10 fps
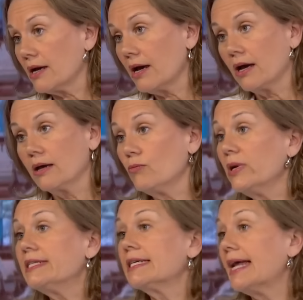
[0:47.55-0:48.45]
Uh, we
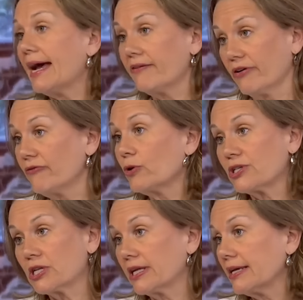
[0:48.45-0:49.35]
did have, unfortunately,